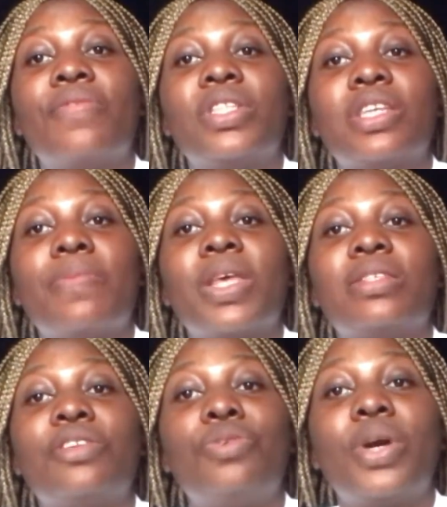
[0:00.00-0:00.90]
time there's
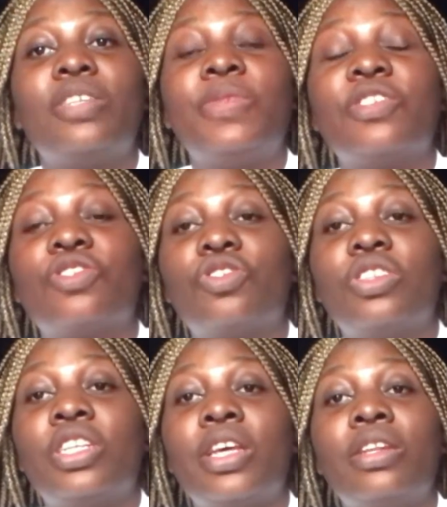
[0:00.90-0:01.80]
a new administration
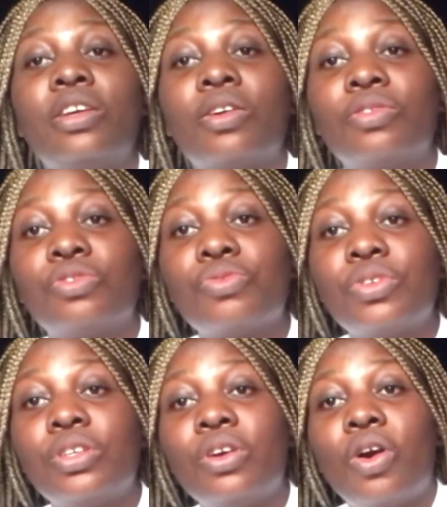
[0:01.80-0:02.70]
in any
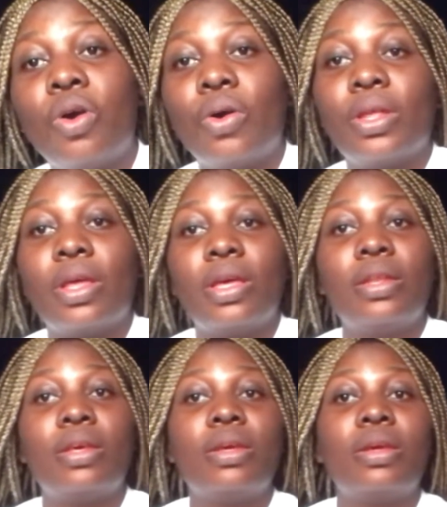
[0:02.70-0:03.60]
country or in
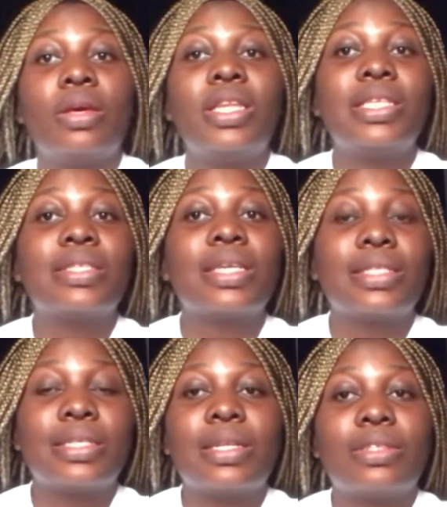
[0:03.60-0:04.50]
any
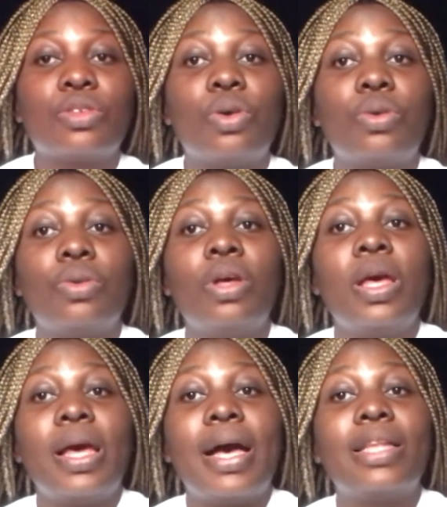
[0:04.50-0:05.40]
setting at all,
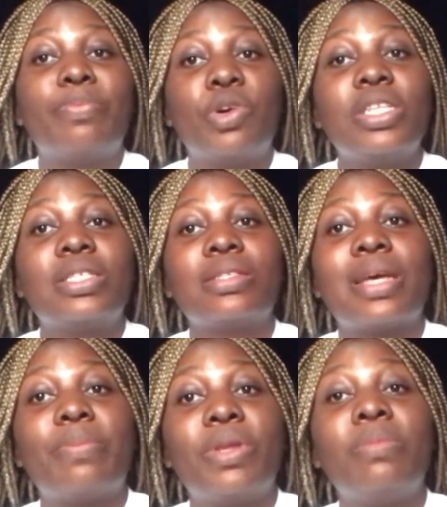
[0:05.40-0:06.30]
and policies
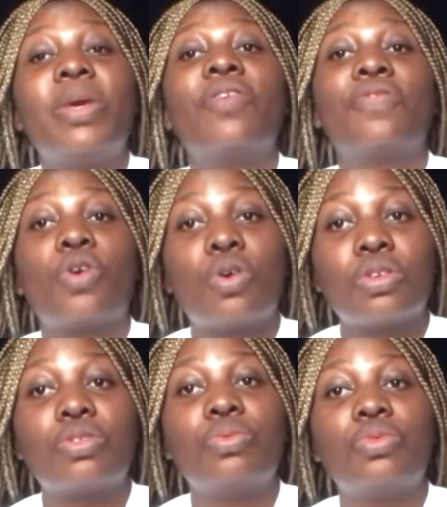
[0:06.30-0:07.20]
are being made, of
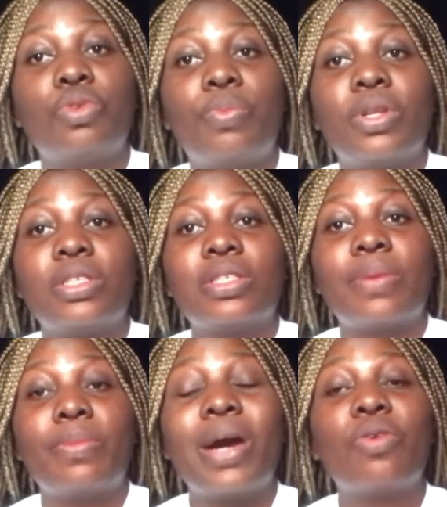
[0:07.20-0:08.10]
course you will know policies are
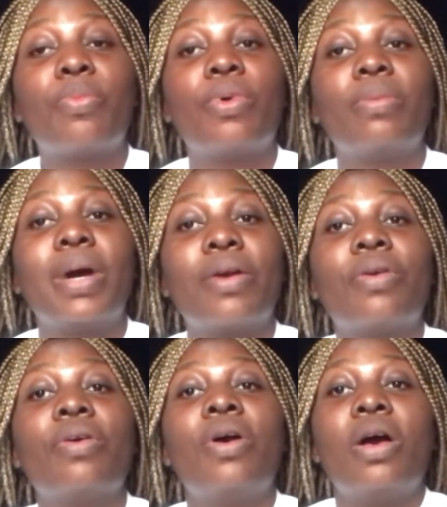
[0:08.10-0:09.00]

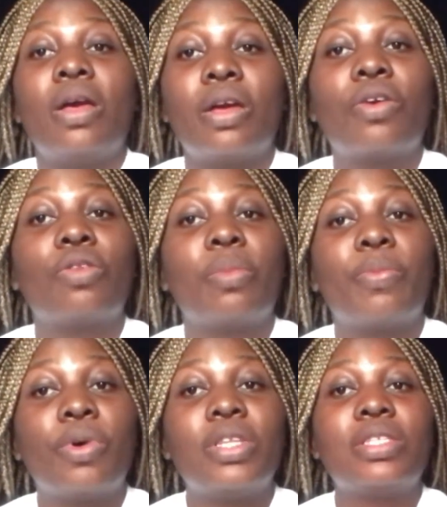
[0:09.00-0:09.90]

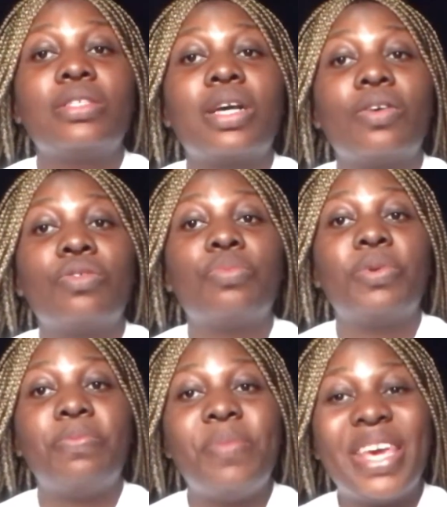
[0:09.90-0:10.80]
macroeconomic policies are going to be
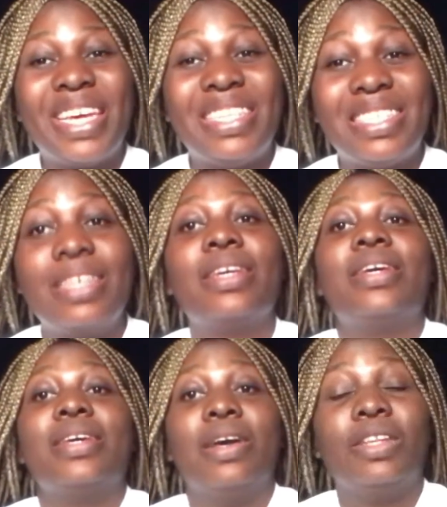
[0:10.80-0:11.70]
made.
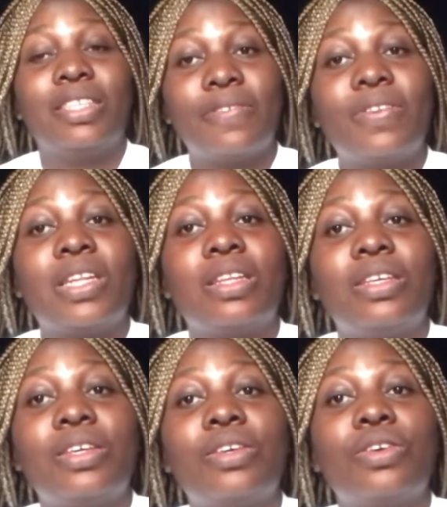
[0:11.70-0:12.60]
Definitely